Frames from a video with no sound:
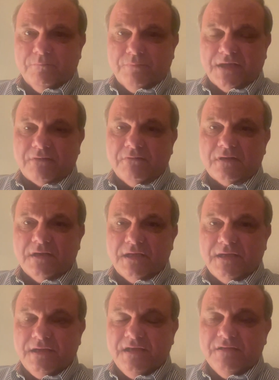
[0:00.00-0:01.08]
back
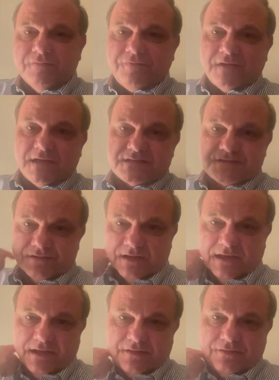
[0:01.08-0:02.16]
online here faster
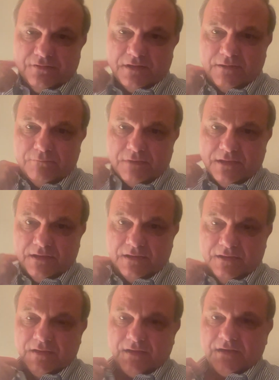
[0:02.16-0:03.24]
than I thought I would.
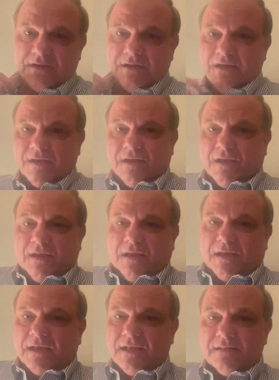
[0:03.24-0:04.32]

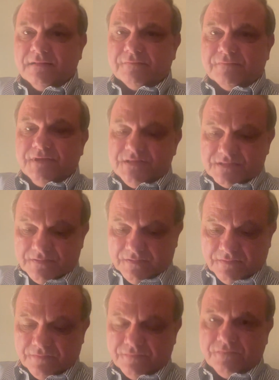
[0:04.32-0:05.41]
And the reason
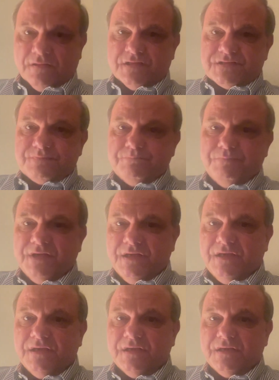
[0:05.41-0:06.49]
for this
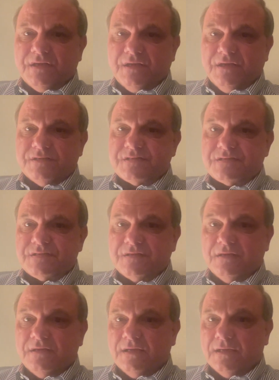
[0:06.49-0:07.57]
being is
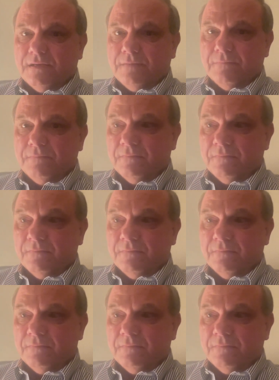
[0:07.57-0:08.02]
the